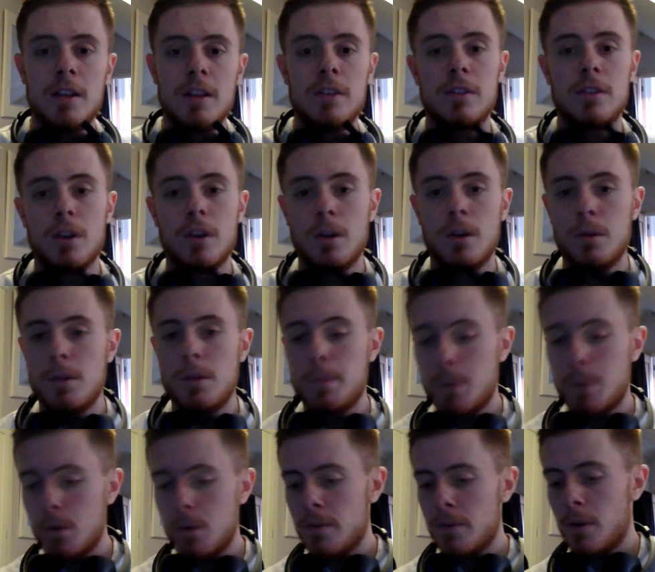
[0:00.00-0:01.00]
So the
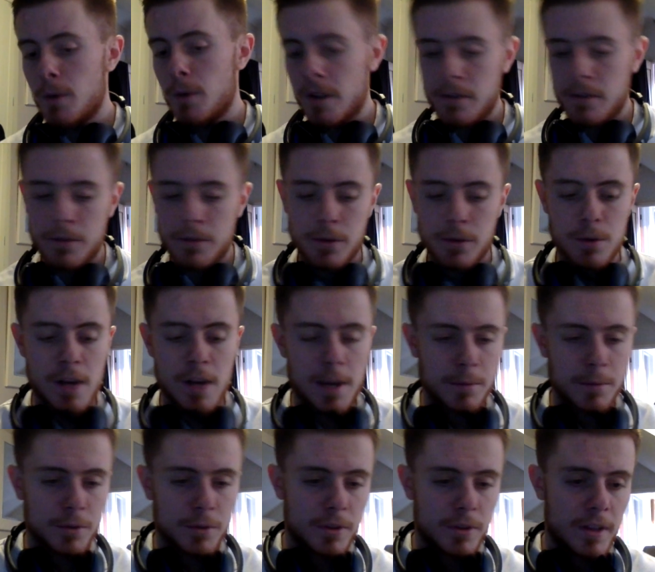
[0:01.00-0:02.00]
poll vote will have a few
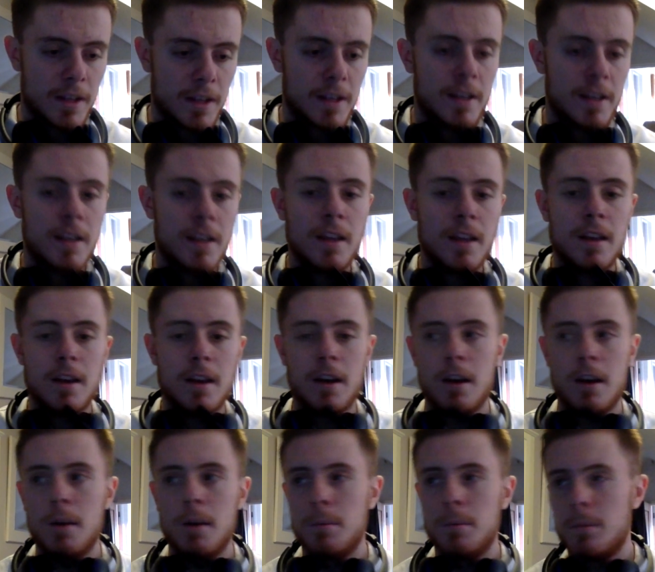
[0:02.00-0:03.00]
games on there.
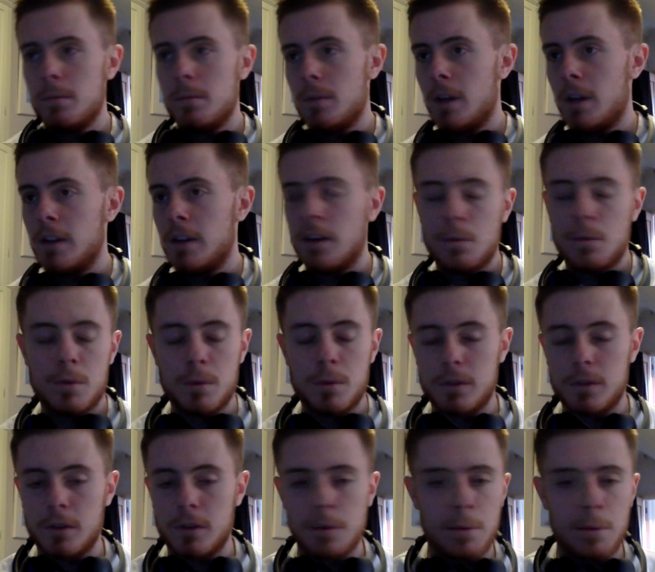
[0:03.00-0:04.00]
I don't know what
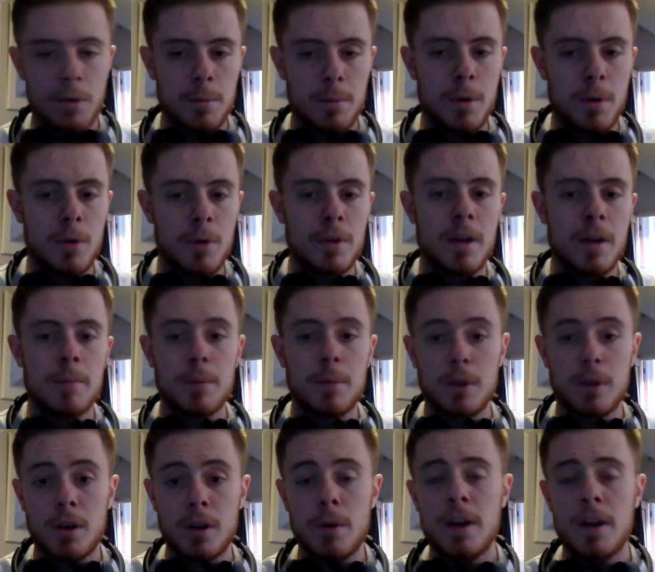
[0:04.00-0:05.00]
ones I'm going to put on the poll yet,
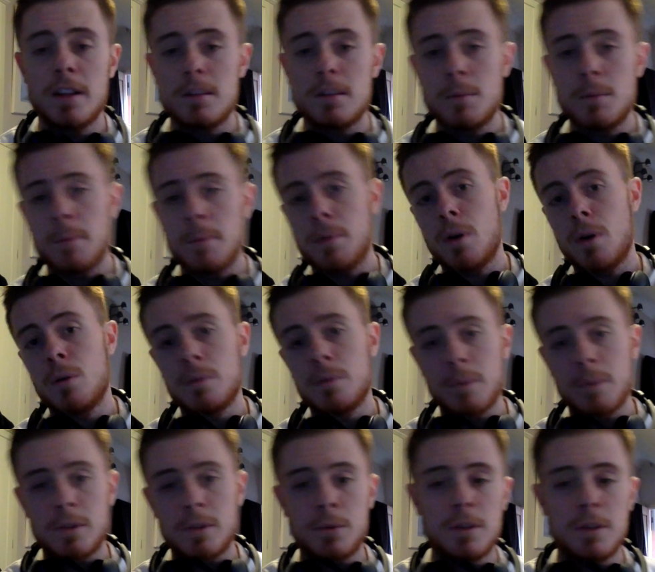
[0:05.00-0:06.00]
but go ahead to my poll on
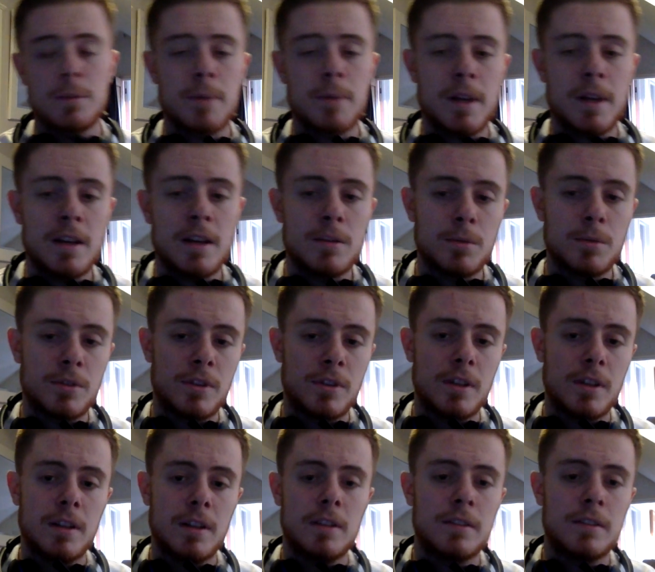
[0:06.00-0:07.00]
my Twitter page, which is
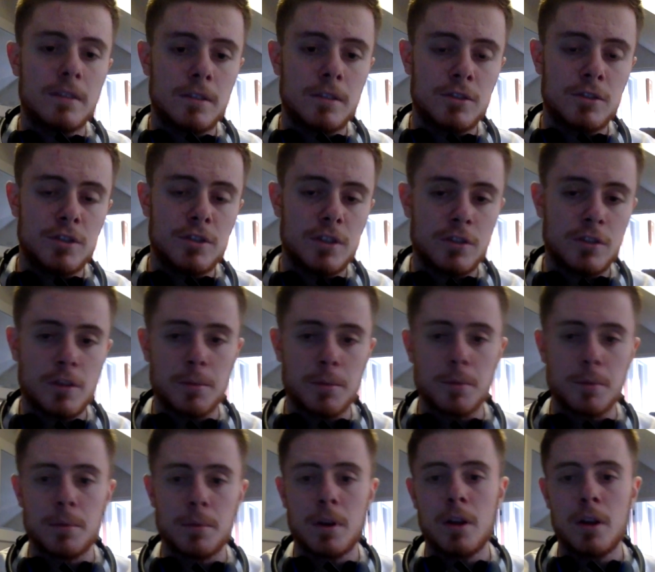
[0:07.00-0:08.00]
in the
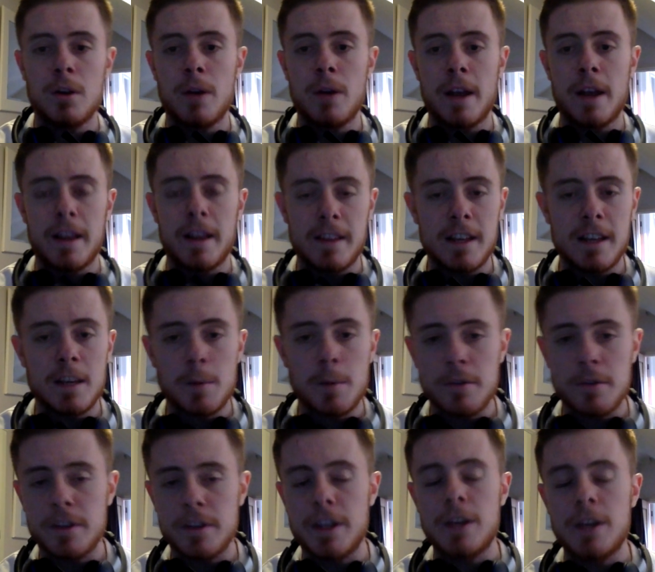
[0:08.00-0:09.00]
description below and at the end of
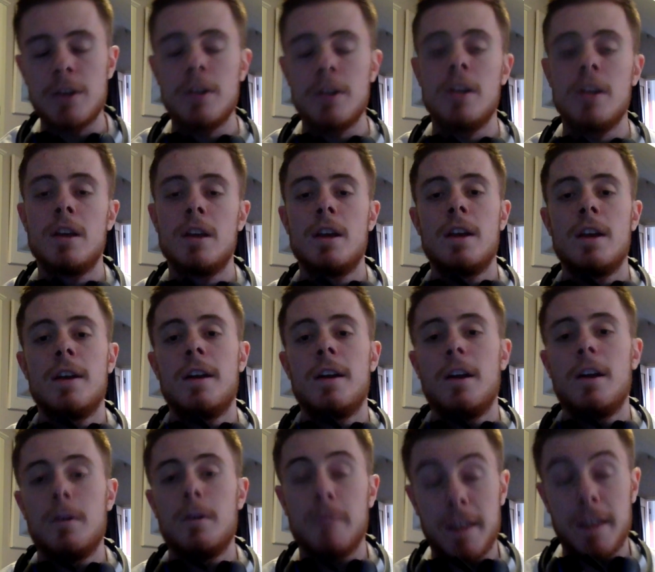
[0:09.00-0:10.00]
my video,
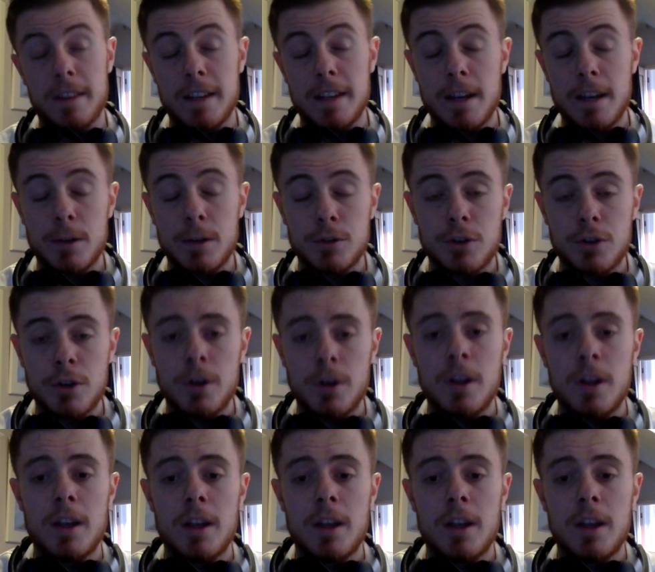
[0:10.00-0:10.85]
in the outro.